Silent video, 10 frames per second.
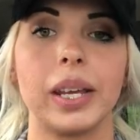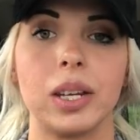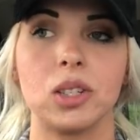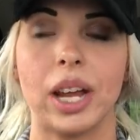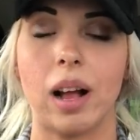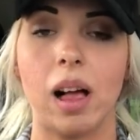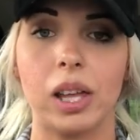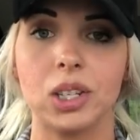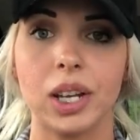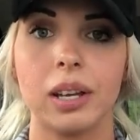
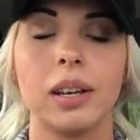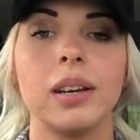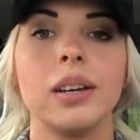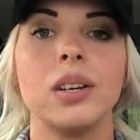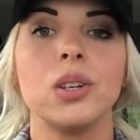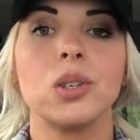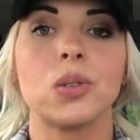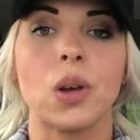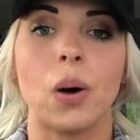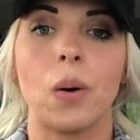Shakeology.
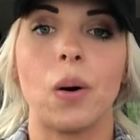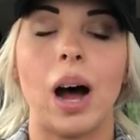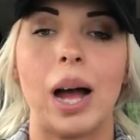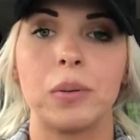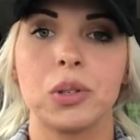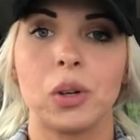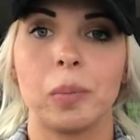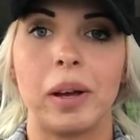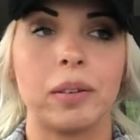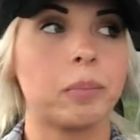So I was
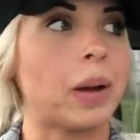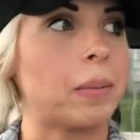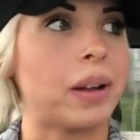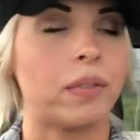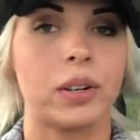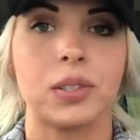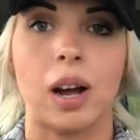told by my first